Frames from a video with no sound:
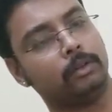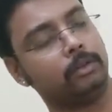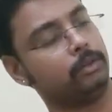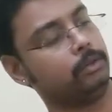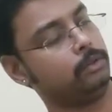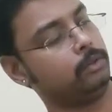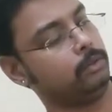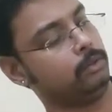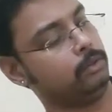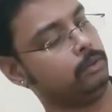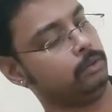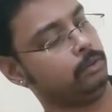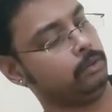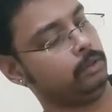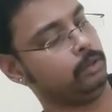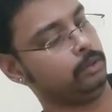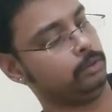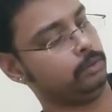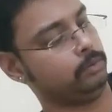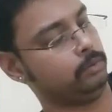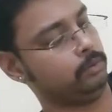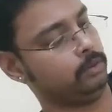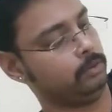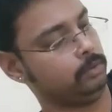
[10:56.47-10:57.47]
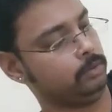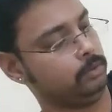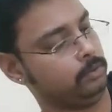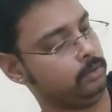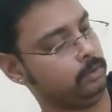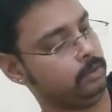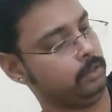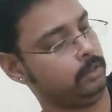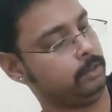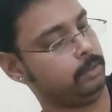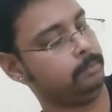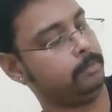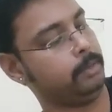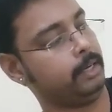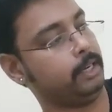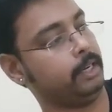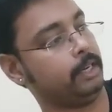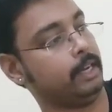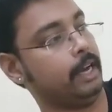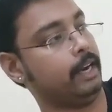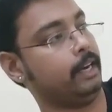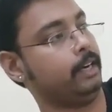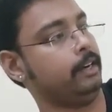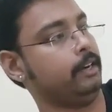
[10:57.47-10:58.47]
So this one is a bit
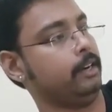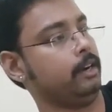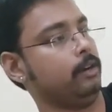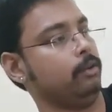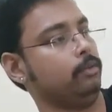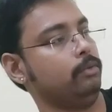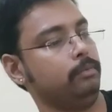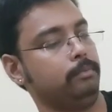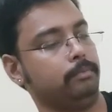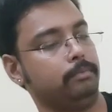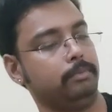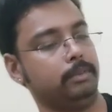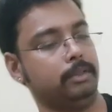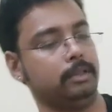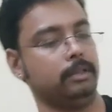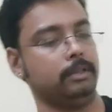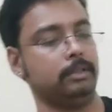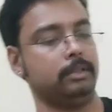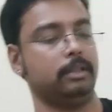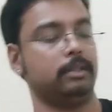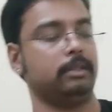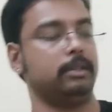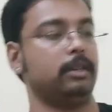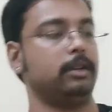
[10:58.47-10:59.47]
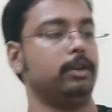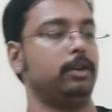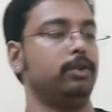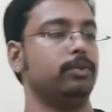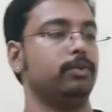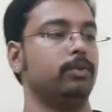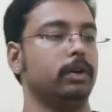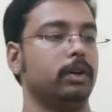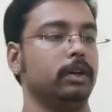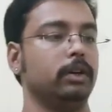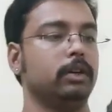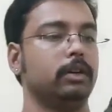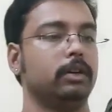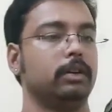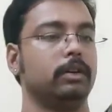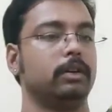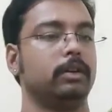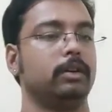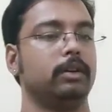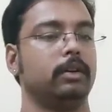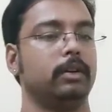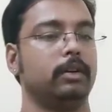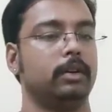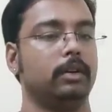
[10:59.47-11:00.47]
tight now since it's a new one.
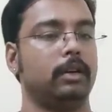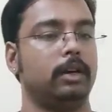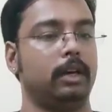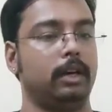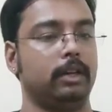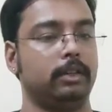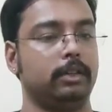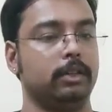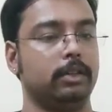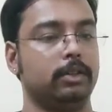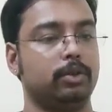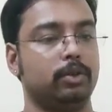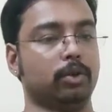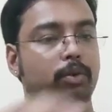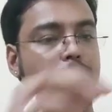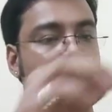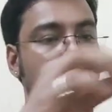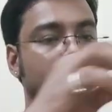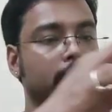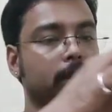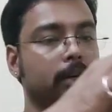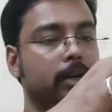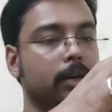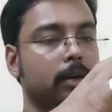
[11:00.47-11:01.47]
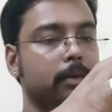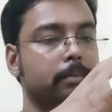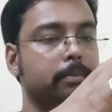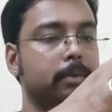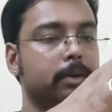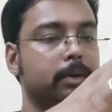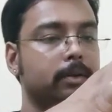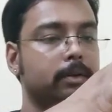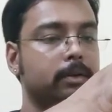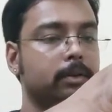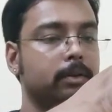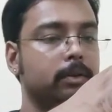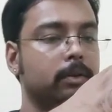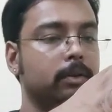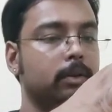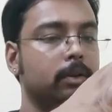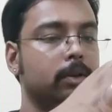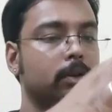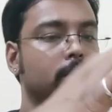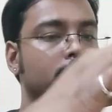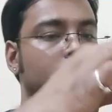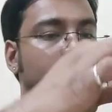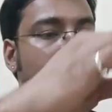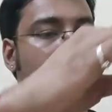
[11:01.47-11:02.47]
I just opened it up.
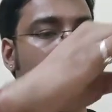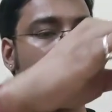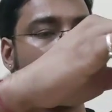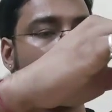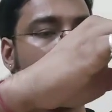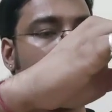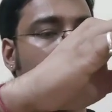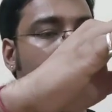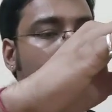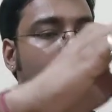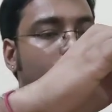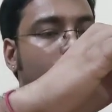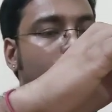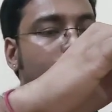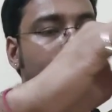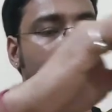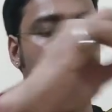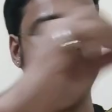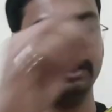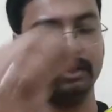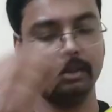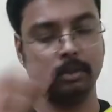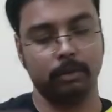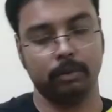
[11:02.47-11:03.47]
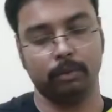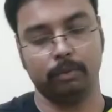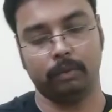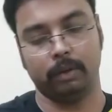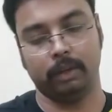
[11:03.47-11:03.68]
So there are two vents.